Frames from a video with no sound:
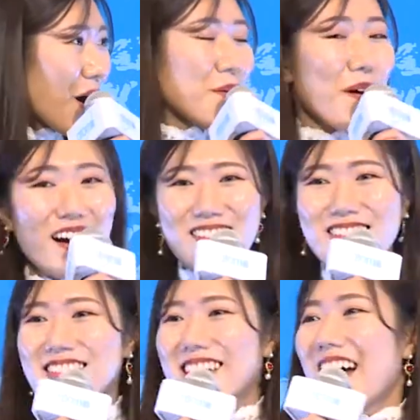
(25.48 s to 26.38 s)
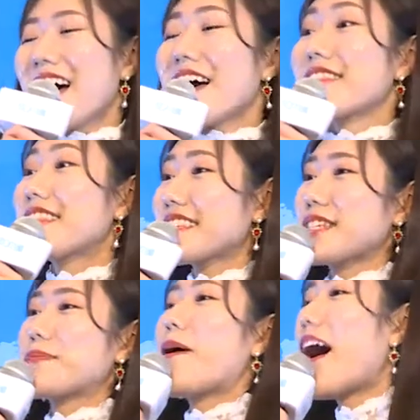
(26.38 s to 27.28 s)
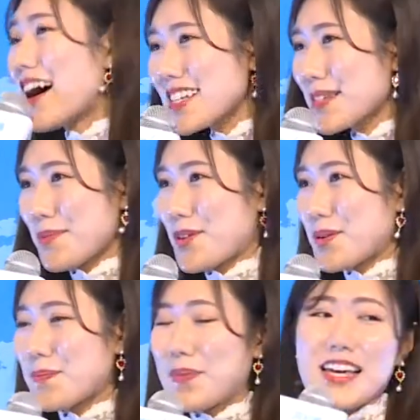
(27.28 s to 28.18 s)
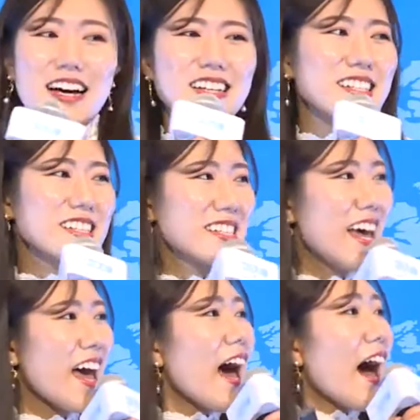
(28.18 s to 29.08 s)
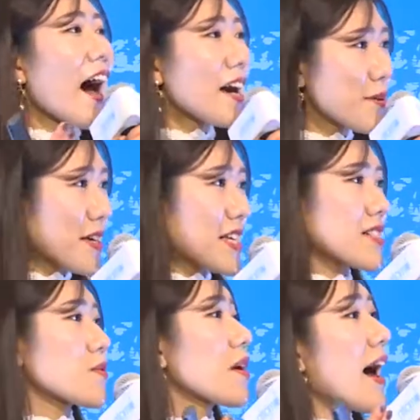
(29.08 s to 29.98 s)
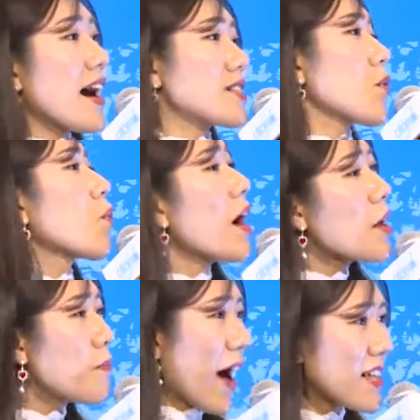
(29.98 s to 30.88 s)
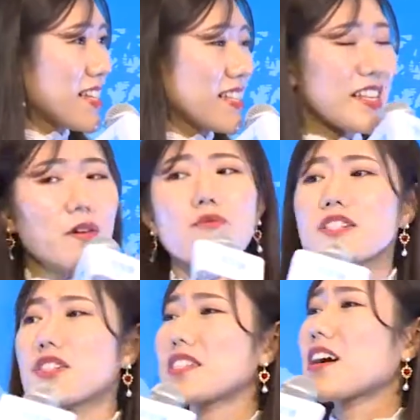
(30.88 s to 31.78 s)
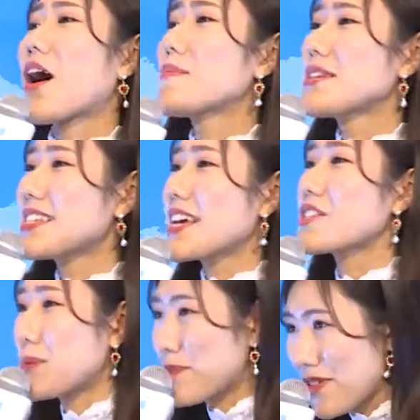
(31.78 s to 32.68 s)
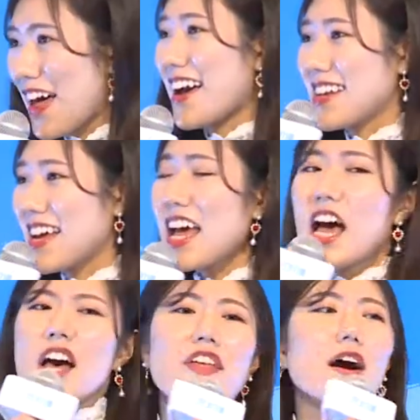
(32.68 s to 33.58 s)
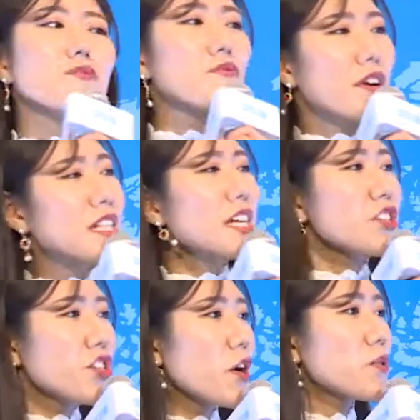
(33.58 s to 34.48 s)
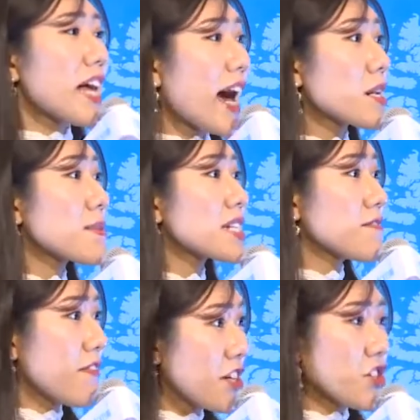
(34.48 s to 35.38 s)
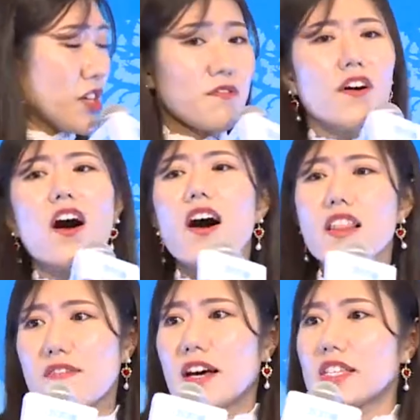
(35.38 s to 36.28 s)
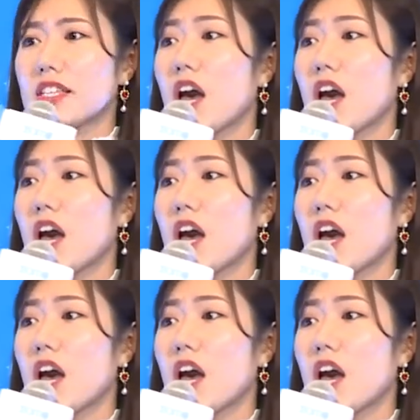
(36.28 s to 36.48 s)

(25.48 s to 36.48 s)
Well, this is possible because Atomy has a well balanced and righteous compensation plan that really shows Atomy's vision for all of us,